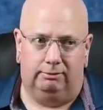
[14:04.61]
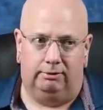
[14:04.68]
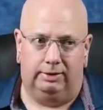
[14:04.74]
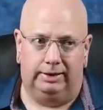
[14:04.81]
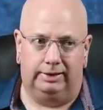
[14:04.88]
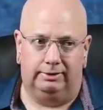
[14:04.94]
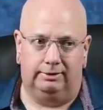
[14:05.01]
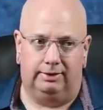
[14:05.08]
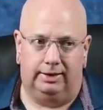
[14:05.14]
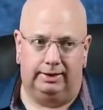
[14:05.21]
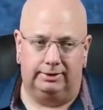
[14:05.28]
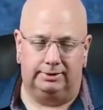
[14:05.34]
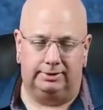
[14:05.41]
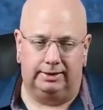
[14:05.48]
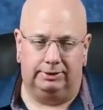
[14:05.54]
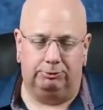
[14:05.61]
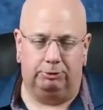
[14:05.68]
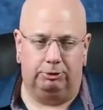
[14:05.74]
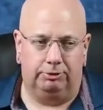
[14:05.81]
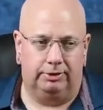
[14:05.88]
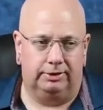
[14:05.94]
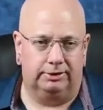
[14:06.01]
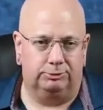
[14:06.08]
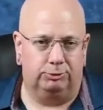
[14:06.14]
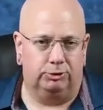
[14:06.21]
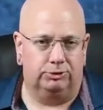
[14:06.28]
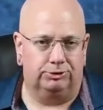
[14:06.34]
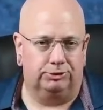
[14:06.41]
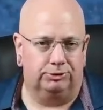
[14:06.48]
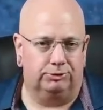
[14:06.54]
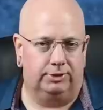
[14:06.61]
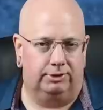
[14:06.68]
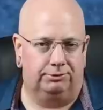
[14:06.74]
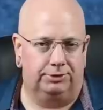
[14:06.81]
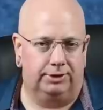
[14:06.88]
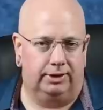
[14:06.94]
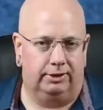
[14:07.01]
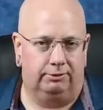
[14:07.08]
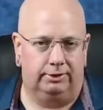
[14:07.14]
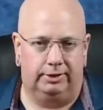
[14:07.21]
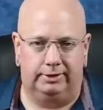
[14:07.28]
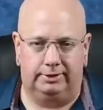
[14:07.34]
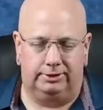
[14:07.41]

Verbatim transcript: What Einstein wrote in his personal travel diary,